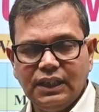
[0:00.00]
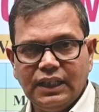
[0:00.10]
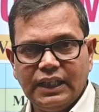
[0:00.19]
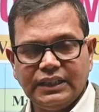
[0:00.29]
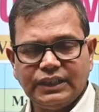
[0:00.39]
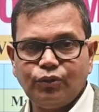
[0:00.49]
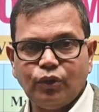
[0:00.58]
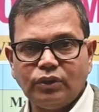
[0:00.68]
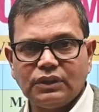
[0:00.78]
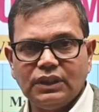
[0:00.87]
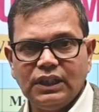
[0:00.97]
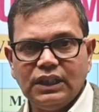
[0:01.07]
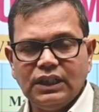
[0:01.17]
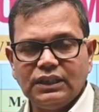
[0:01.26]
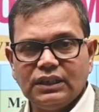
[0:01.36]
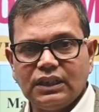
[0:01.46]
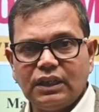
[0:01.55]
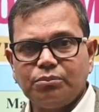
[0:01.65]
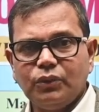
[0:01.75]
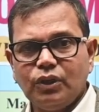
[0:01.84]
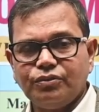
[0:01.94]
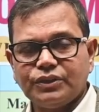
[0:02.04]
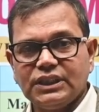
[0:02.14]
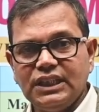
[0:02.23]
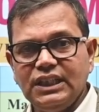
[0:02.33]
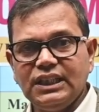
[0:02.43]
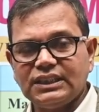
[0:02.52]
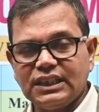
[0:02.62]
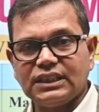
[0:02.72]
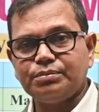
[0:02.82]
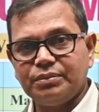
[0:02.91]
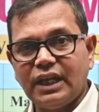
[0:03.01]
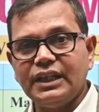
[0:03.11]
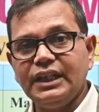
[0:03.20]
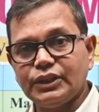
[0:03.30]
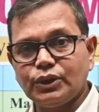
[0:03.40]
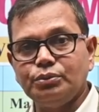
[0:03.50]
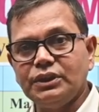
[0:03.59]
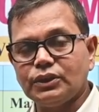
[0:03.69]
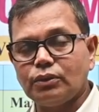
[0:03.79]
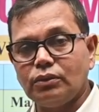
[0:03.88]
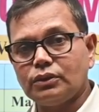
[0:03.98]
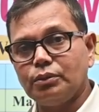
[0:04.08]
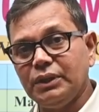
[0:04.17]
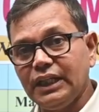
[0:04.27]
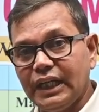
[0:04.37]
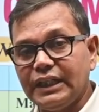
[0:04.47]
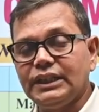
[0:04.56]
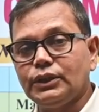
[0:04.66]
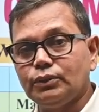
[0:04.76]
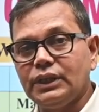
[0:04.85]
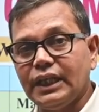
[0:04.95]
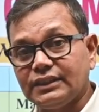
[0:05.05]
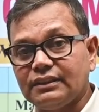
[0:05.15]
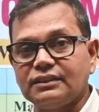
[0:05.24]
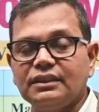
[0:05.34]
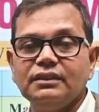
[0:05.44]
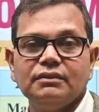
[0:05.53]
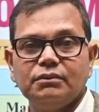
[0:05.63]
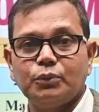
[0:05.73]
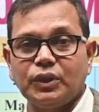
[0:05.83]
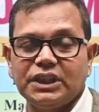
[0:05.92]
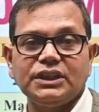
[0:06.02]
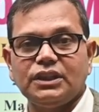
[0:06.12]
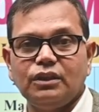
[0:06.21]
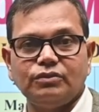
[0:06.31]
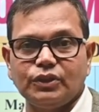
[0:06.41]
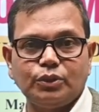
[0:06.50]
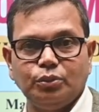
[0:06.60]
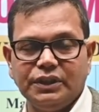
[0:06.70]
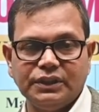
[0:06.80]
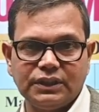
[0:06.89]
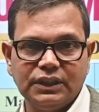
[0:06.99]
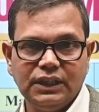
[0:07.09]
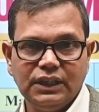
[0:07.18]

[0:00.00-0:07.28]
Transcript: Henceforth, the number of serious aspiring students also being added to the existing potential of the students.